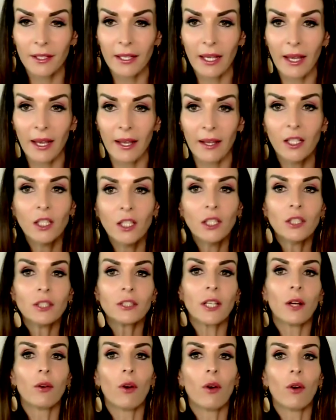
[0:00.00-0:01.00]
Okay,
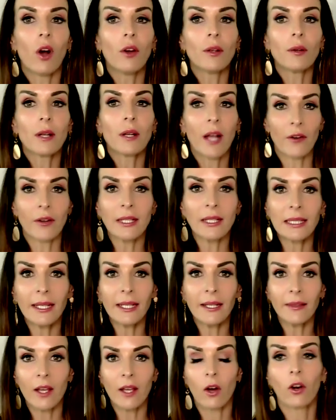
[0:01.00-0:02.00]
so
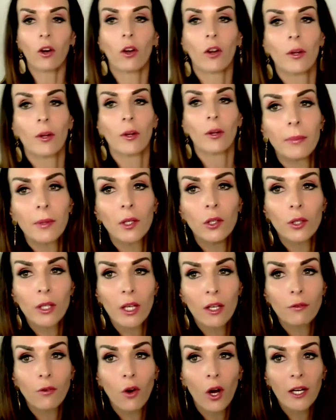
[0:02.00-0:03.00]
currently there are a lot of people
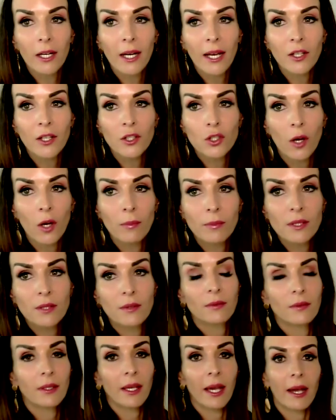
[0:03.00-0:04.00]
looking for online
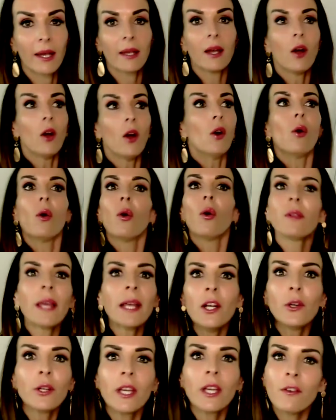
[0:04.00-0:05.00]
jobs. Okay, or
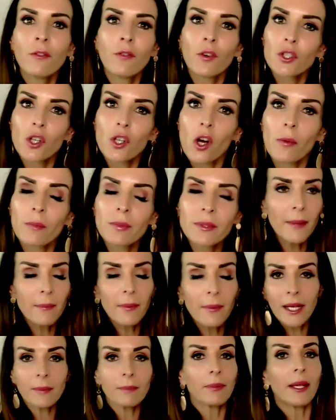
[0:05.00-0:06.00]
they're looking for jobs.
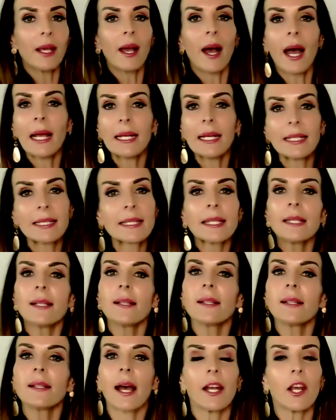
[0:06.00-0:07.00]
They might be highly
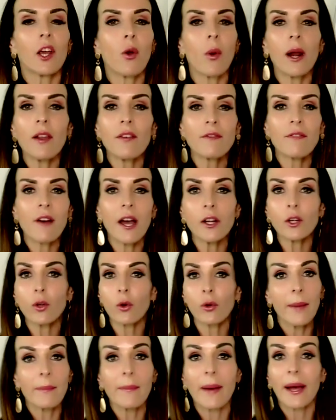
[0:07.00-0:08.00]
skilled, highly qualified,
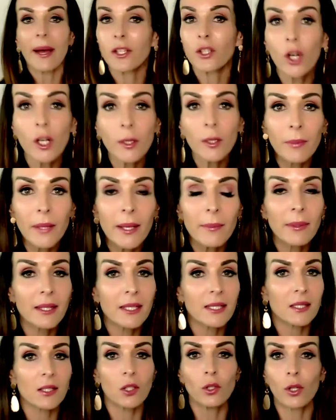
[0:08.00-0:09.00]
or they might not be,
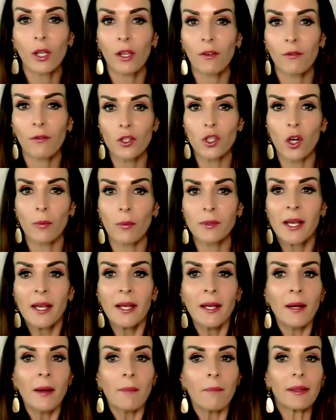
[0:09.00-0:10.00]
but they're still looking for jobs.
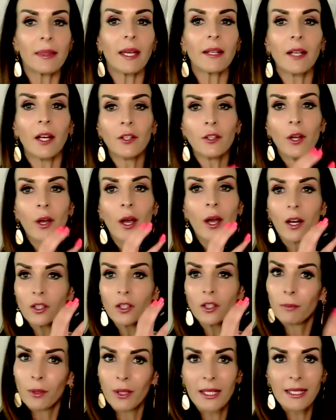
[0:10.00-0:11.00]
But they don't know
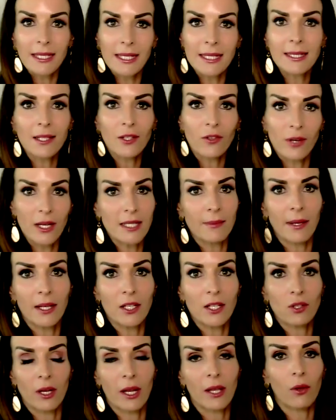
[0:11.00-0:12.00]
how to put a decent
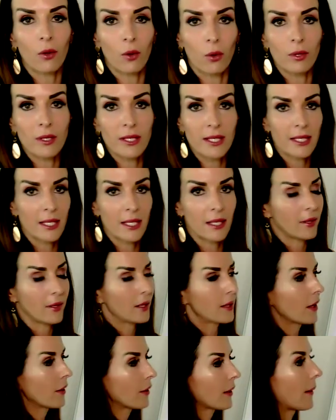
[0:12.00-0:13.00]
resume together or a
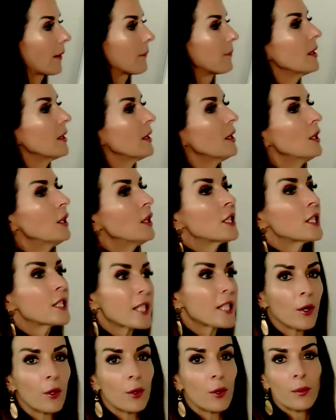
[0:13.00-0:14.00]
CV. Okay,
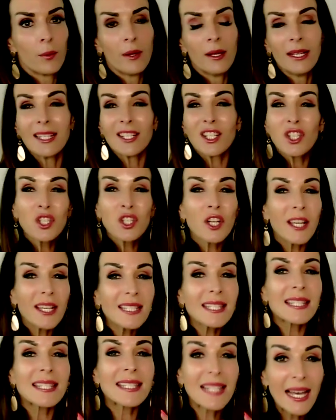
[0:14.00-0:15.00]
so
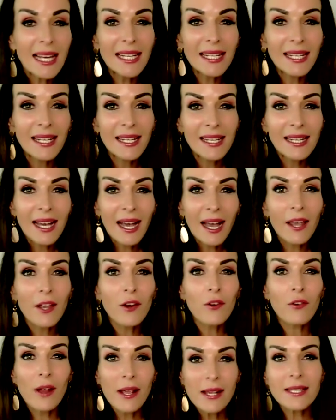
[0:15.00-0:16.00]
just selling
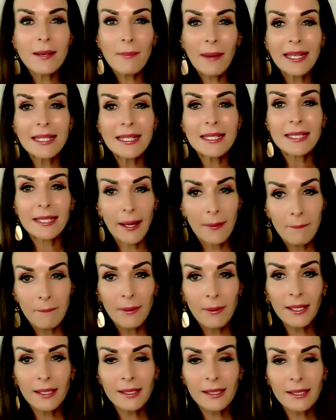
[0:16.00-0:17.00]
a resume
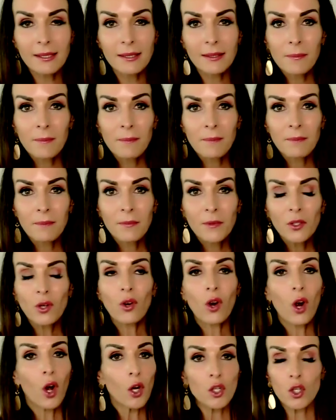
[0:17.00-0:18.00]
template,
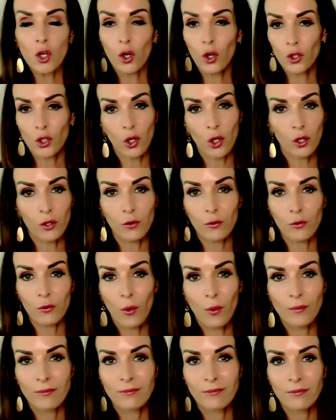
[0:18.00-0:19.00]
you can't charge a lot
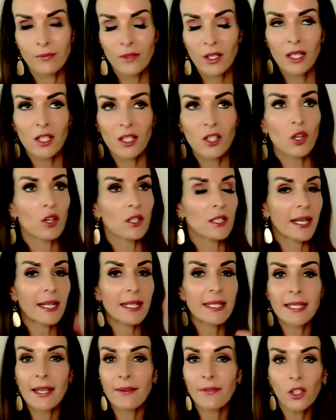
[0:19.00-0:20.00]
for. You're going to charge
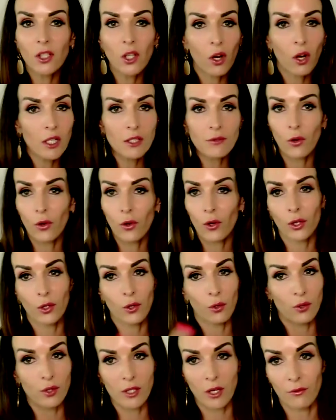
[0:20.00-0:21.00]
like $7 for
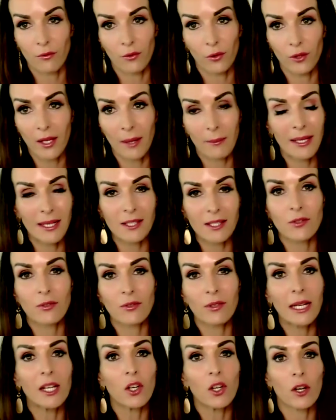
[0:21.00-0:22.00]
it or so forth. I mean,
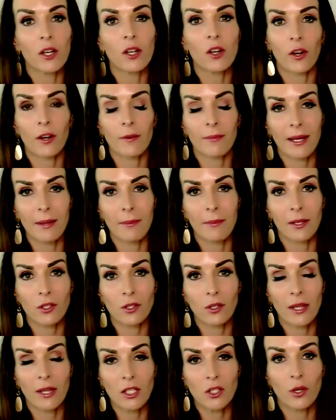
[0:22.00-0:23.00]
it's really not a lot of money
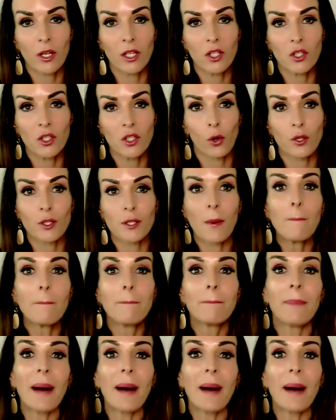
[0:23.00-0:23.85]
that you can charge.